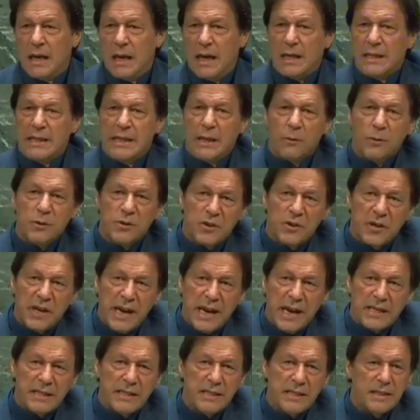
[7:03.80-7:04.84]
And there was a
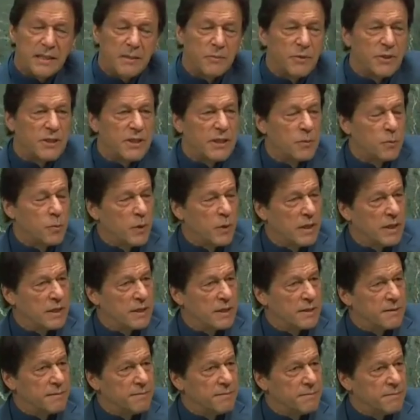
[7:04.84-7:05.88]
reaction in the Muslim
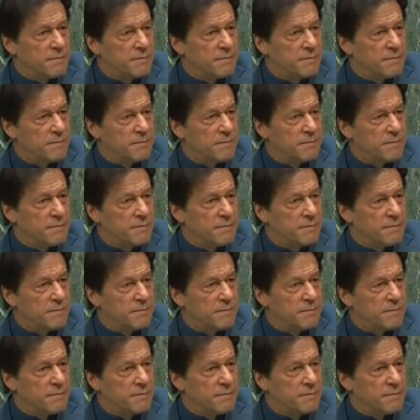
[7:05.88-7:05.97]
world.